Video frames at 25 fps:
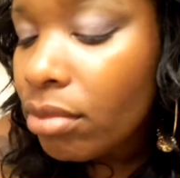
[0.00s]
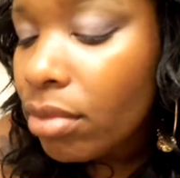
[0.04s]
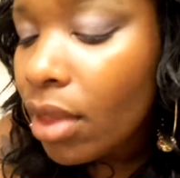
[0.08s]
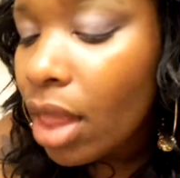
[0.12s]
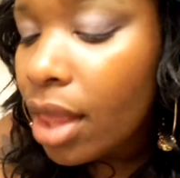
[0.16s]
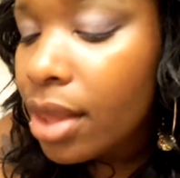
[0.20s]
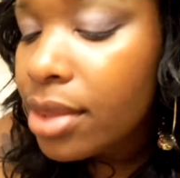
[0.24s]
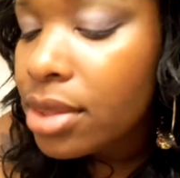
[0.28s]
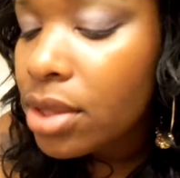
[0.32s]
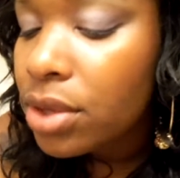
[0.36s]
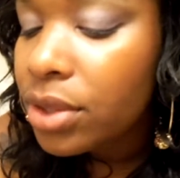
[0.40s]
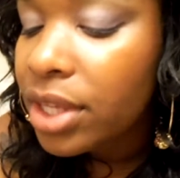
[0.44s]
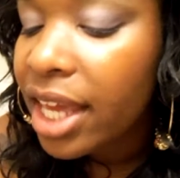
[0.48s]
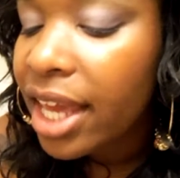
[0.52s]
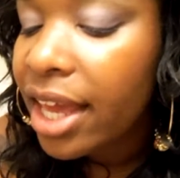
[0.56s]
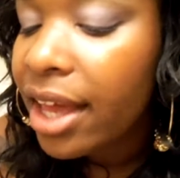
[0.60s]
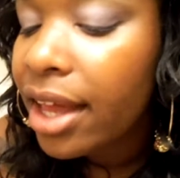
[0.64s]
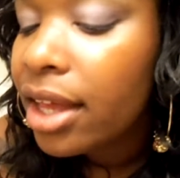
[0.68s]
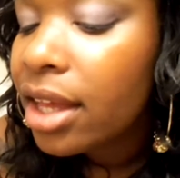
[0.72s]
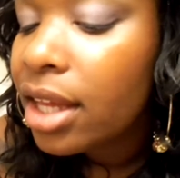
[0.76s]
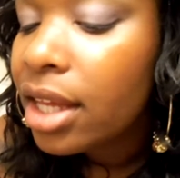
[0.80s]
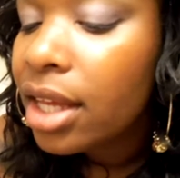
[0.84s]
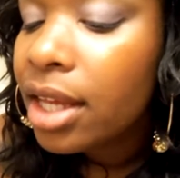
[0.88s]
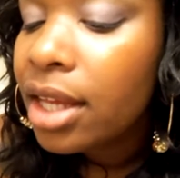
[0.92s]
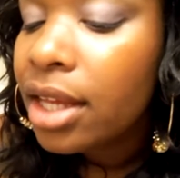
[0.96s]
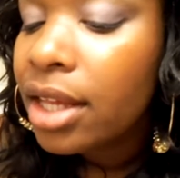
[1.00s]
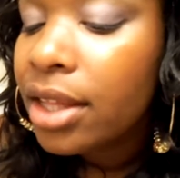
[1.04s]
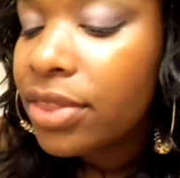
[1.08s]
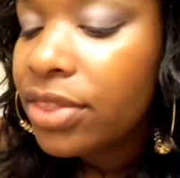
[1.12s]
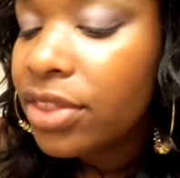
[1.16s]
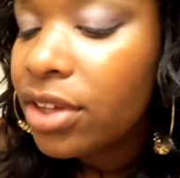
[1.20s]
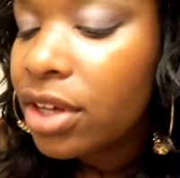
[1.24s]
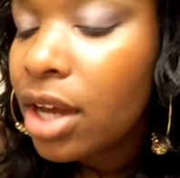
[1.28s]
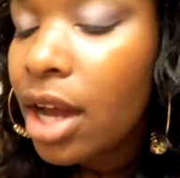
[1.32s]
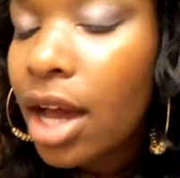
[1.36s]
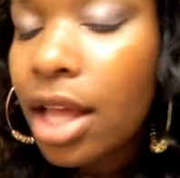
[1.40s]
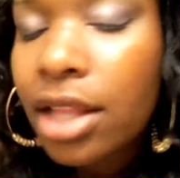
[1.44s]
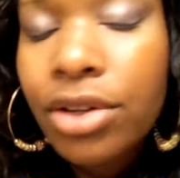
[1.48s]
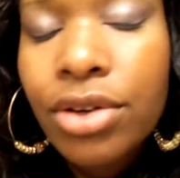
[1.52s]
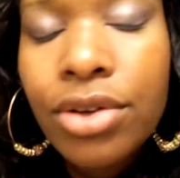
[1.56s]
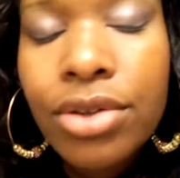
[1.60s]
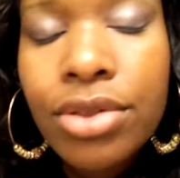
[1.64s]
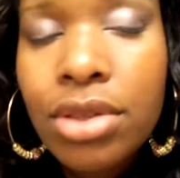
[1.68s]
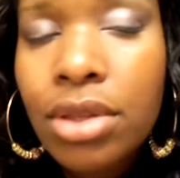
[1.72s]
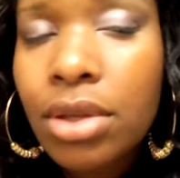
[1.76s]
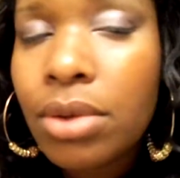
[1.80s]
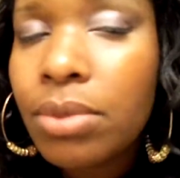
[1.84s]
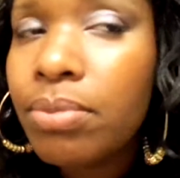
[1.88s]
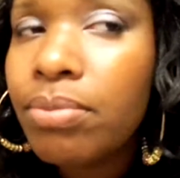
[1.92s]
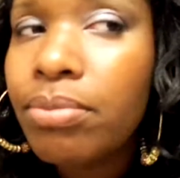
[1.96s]
so yeah, the
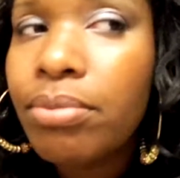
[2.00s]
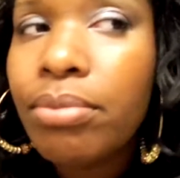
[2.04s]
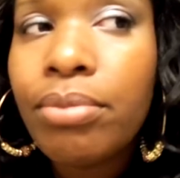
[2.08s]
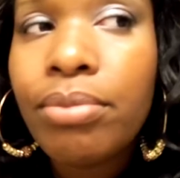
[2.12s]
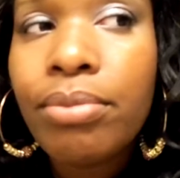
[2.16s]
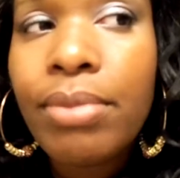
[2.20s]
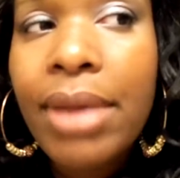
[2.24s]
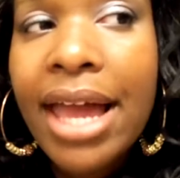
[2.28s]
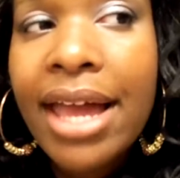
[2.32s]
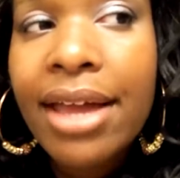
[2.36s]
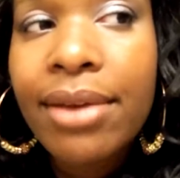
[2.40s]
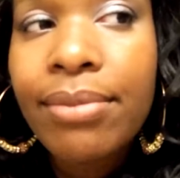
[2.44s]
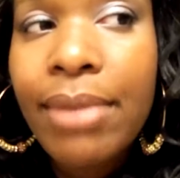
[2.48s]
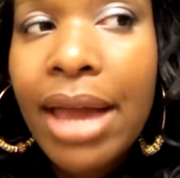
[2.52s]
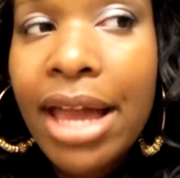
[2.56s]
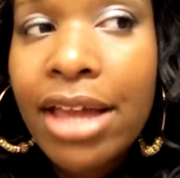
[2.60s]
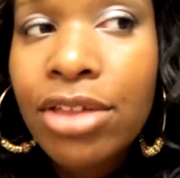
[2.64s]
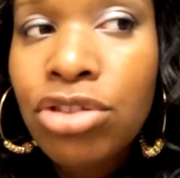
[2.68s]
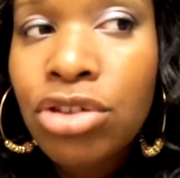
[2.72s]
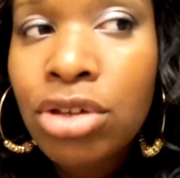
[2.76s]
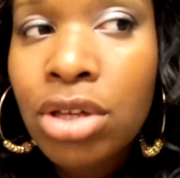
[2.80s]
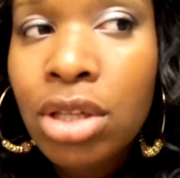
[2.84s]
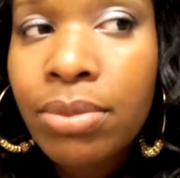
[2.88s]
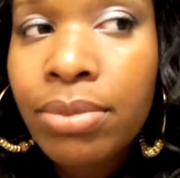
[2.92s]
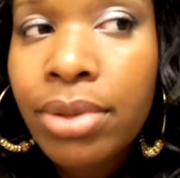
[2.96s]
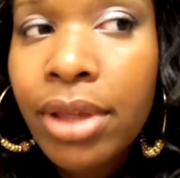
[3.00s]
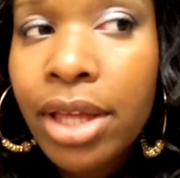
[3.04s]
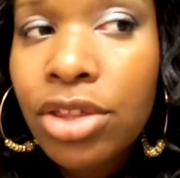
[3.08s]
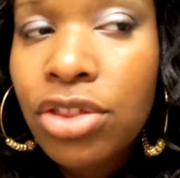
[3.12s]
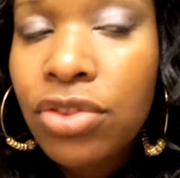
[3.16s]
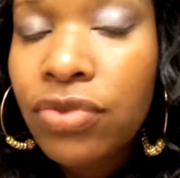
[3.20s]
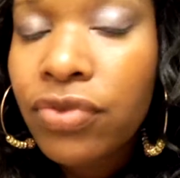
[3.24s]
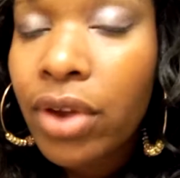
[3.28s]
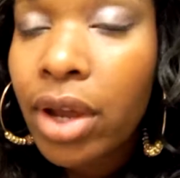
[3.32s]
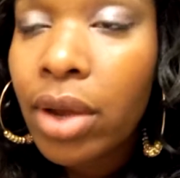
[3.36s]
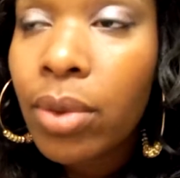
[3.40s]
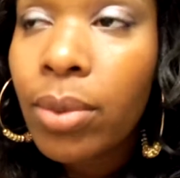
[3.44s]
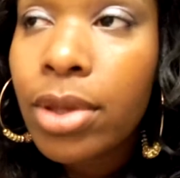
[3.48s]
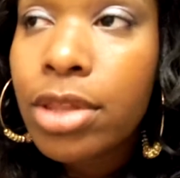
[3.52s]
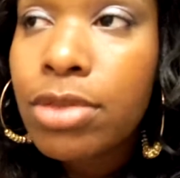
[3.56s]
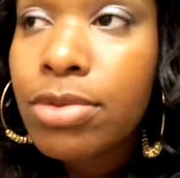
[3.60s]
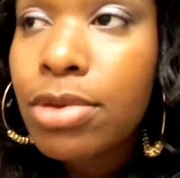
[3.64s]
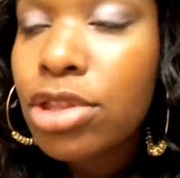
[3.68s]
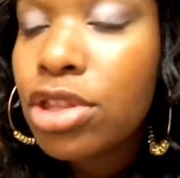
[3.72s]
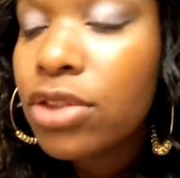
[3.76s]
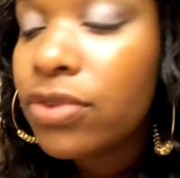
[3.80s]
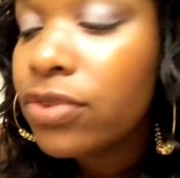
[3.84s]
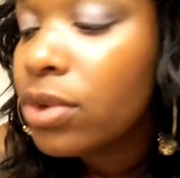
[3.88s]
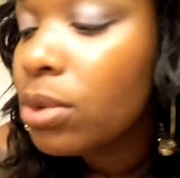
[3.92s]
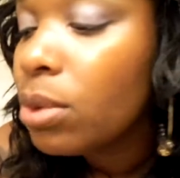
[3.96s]
colors match your complexion very well,
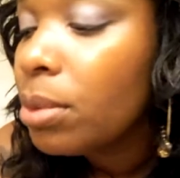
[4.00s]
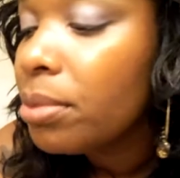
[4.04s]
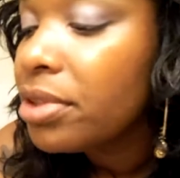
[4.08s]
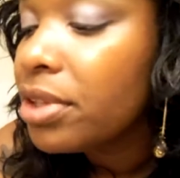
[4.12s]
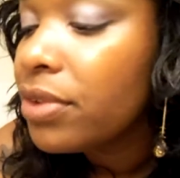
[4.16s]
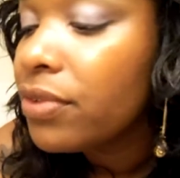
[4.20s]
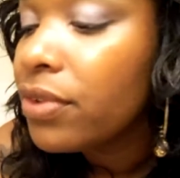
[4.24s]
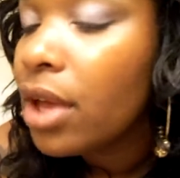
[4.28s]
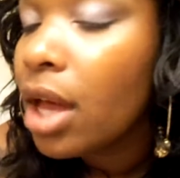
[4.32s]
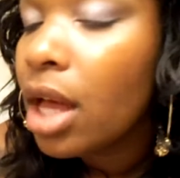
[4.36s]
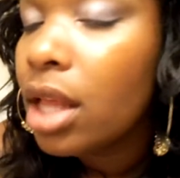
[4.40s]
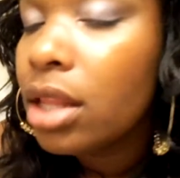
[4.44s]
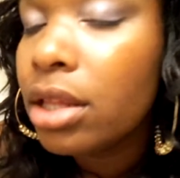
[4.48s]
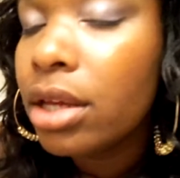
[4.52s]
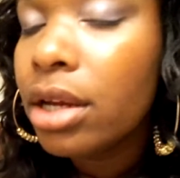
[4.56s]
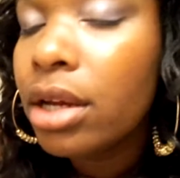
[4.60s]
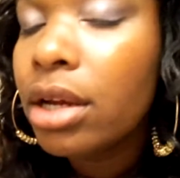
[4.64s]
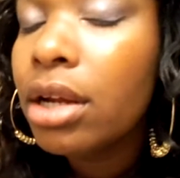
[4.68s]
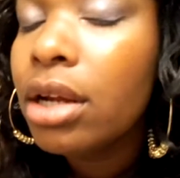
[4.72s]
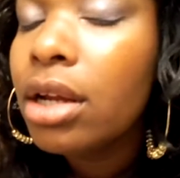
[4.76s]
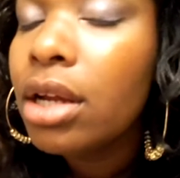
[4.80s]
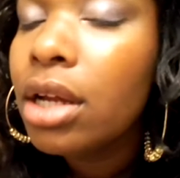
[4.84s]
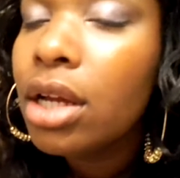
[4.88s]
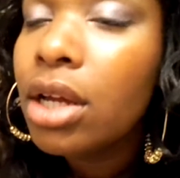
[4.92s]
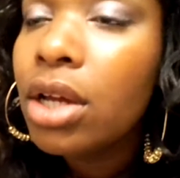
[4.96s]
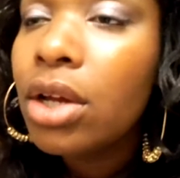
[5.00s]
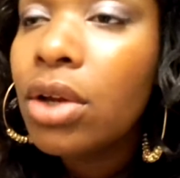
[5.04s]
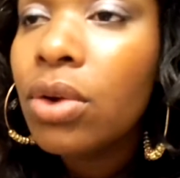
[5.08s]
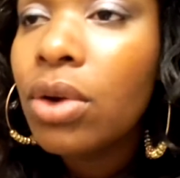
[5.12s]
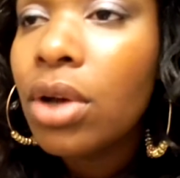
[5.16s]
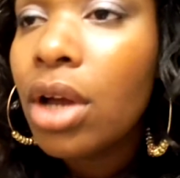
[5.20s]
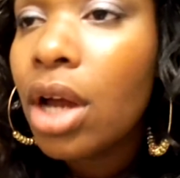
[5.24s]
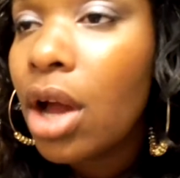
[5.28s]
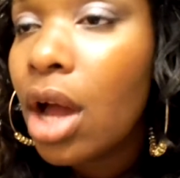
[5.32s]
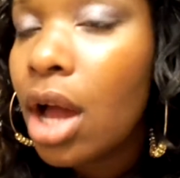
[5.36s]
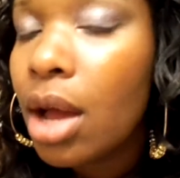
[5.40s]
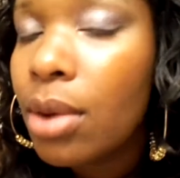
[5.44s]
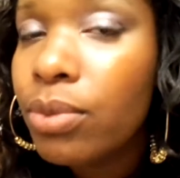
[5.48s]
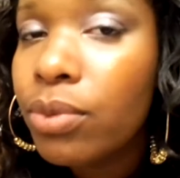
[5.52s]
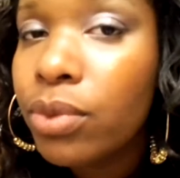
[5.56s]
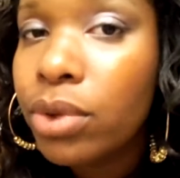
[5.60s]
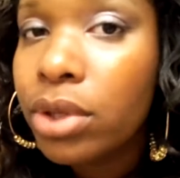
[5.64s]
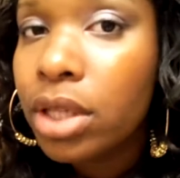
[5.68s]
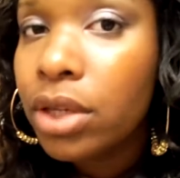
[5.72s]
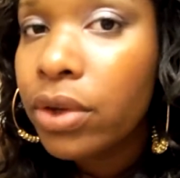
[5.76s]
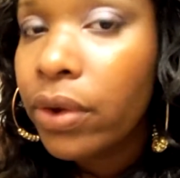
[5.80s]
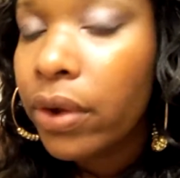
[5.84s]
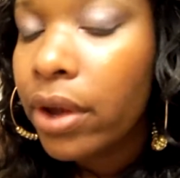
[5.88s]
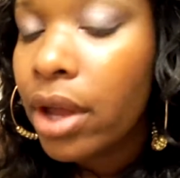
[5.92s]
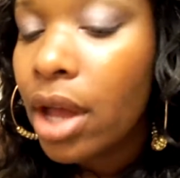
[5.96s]
especially if you're a woman of color.
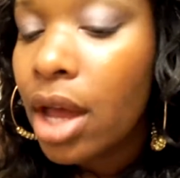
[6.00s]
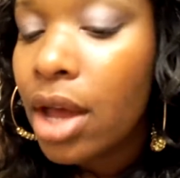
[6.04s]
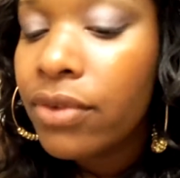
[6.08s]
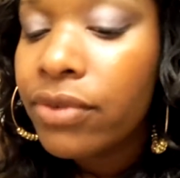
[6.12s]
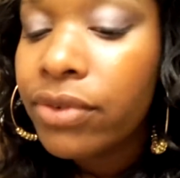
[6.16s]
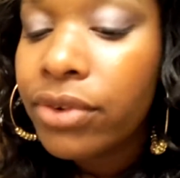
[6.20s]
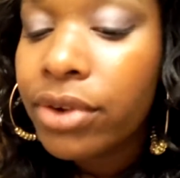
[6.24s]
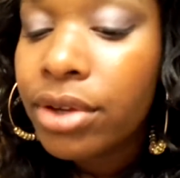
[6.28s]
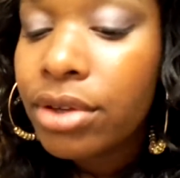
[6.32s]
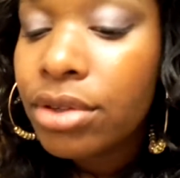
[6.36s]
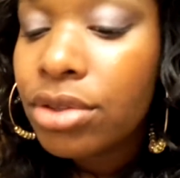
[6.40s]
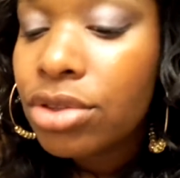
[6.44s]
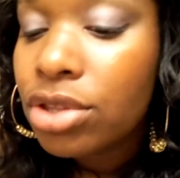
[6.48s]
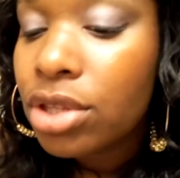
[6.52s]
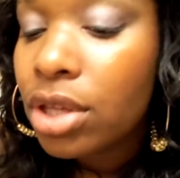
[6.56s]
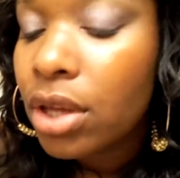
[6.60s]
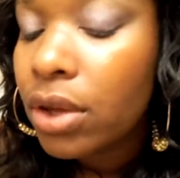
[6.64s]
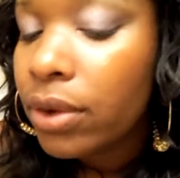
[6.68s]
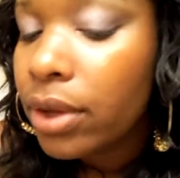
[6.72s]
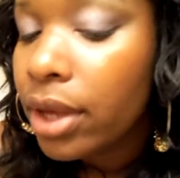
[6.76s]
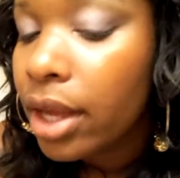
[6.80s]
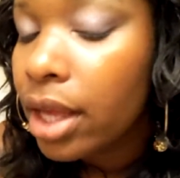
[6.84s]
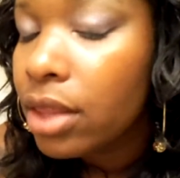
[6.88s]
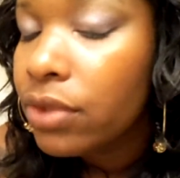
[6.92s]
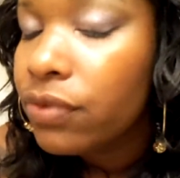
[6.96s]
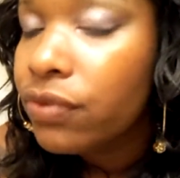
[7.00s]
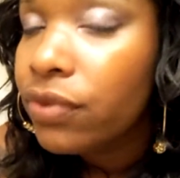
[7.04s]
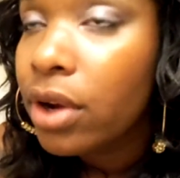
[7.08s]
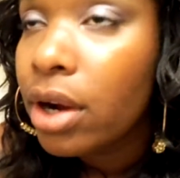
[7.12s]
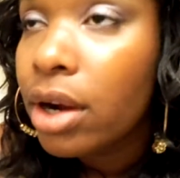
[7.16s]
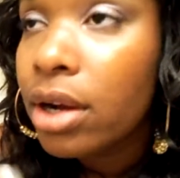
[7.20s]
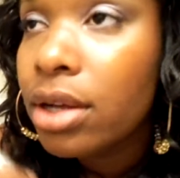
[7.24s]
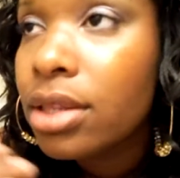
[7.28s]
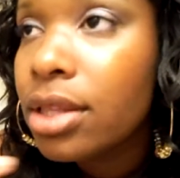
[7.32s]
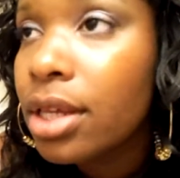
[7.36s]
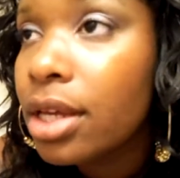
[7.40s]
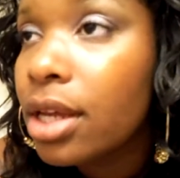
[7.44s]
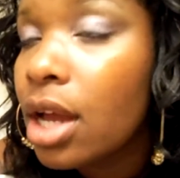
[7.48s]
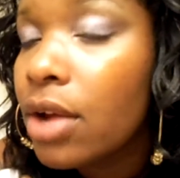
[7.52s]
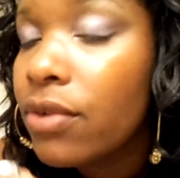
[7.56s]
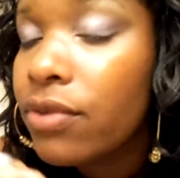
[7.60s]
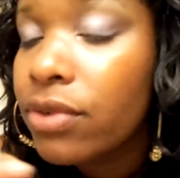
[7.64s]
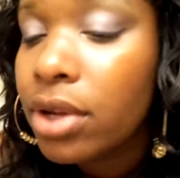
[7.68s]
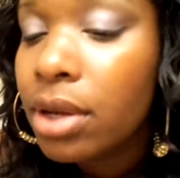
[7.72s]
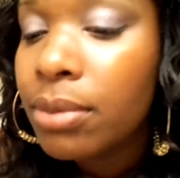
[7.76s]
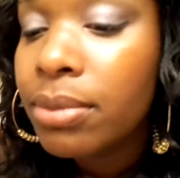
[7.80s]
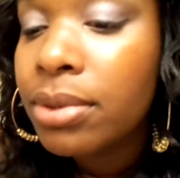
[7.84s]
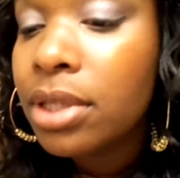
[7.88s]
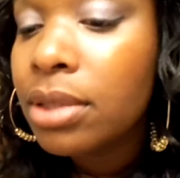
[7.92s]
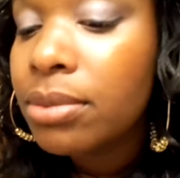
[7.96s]
Really good coverage, okay, as far as like
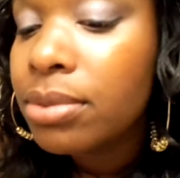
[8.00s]
covering up any